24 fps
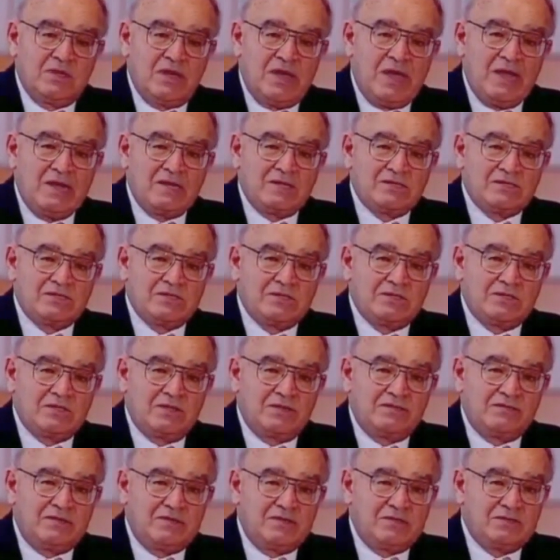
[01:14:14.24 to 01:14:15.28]
action
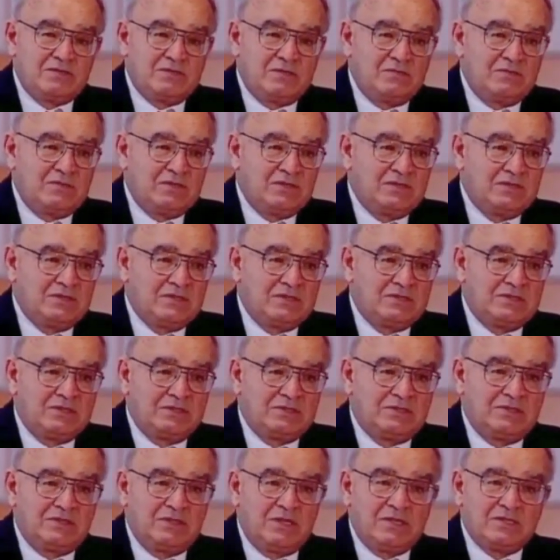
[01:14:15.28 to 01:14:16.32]
of histamine, that
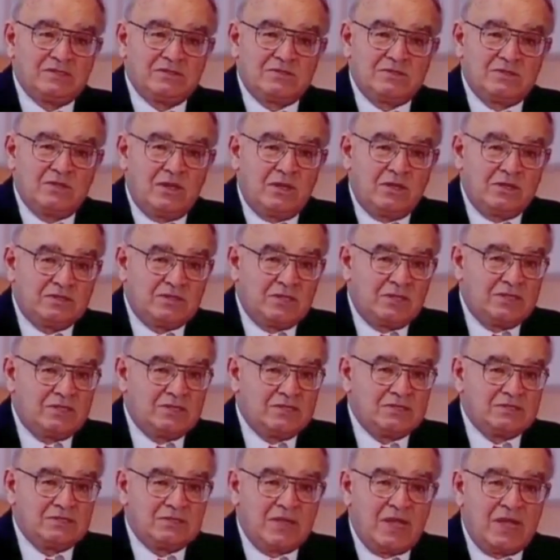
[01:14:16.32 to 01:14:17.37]
it does not
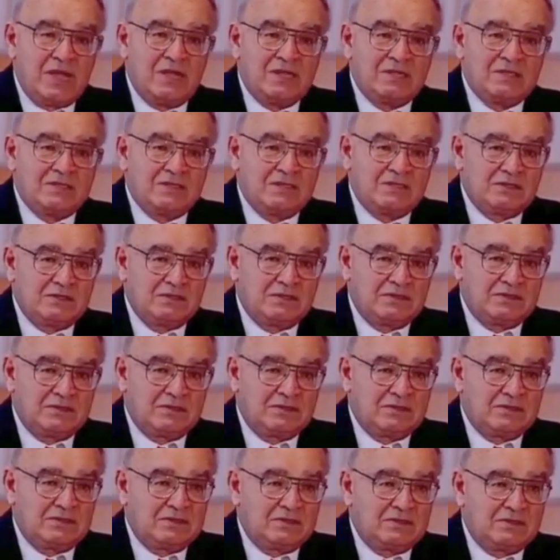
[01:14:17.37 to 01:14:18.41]
understand
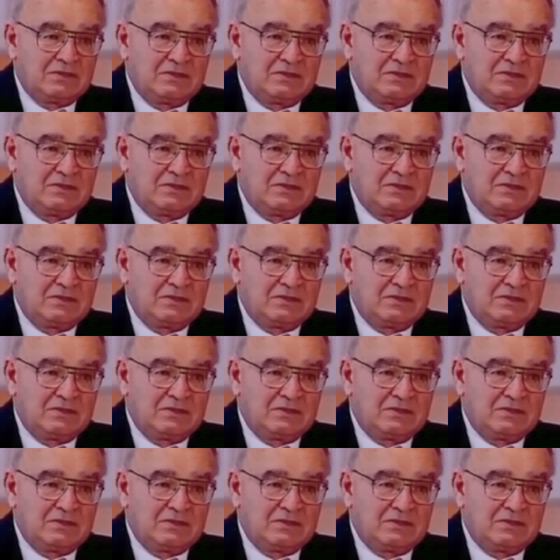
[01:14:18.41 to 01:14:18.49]
that